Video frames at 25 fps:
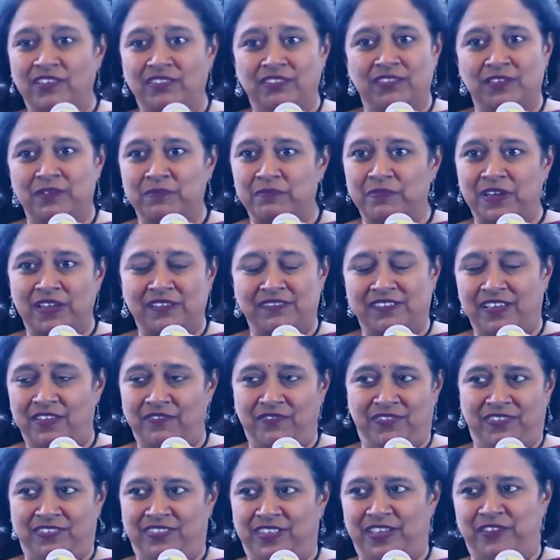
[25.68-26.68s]
train them as
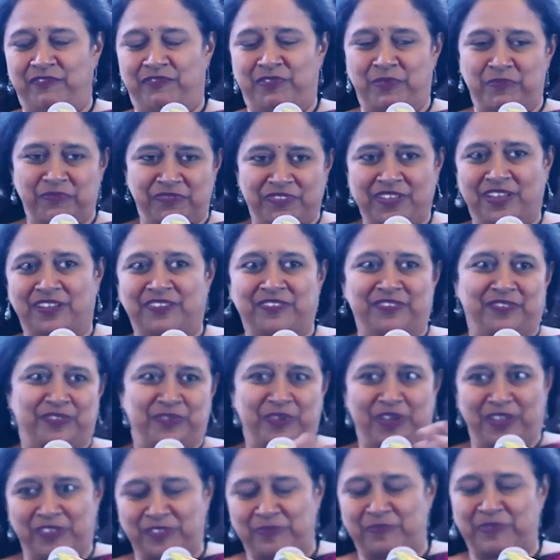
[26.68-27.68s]
everything from sons
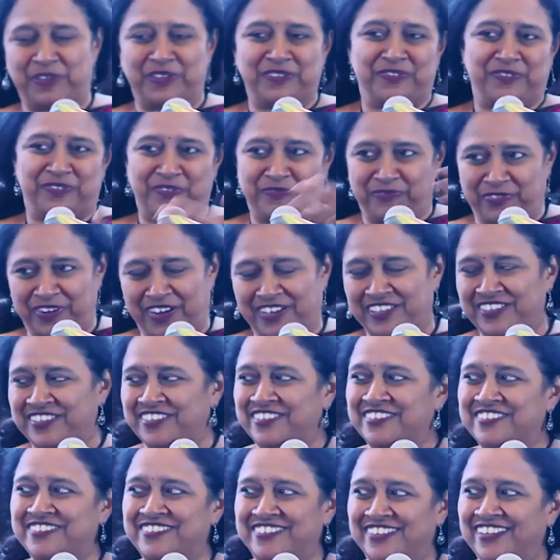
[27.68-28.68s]
to husbands to
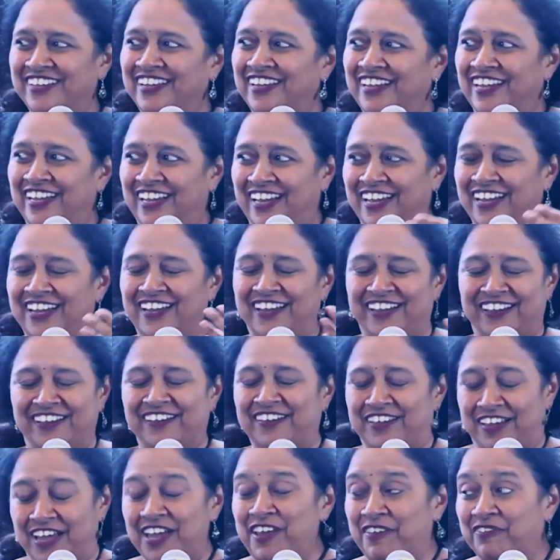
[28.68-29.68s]
fathers,
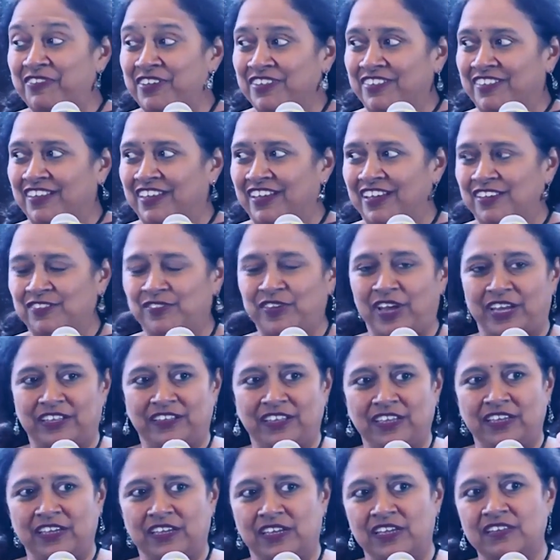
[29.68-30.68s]
everything. So I
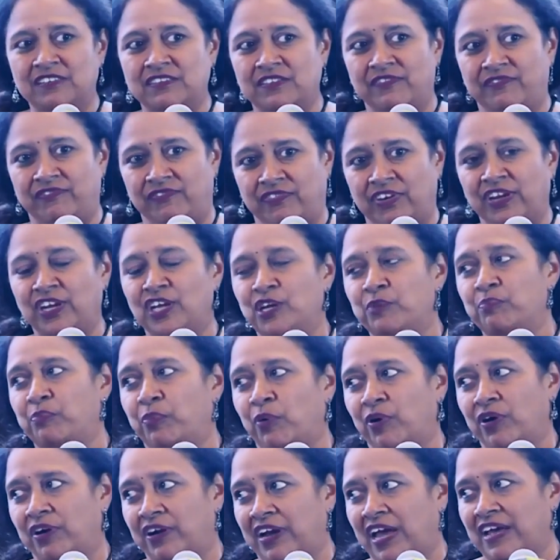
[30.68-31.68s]
think it's a very
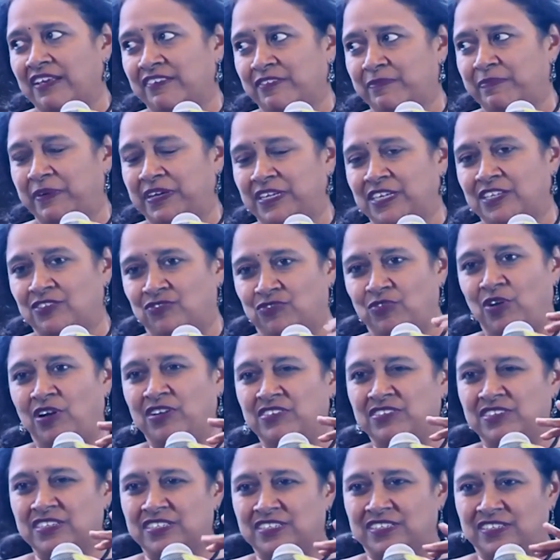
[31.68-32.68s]
important aspect. It's
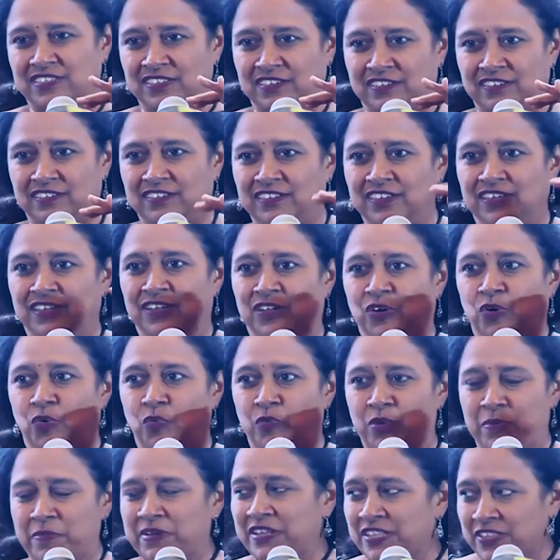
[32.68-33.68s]
not just a
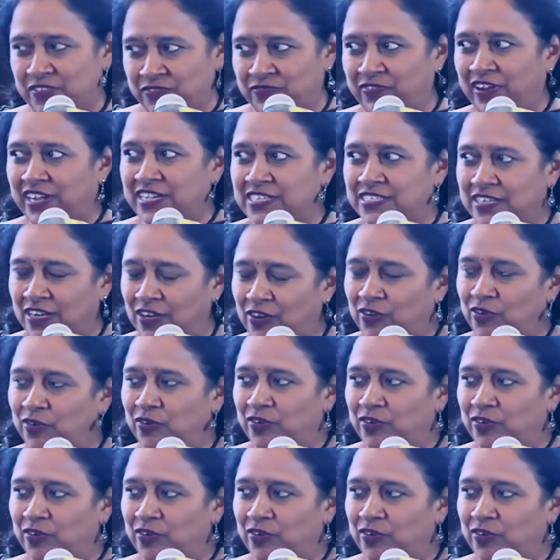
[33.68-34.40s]
women's fight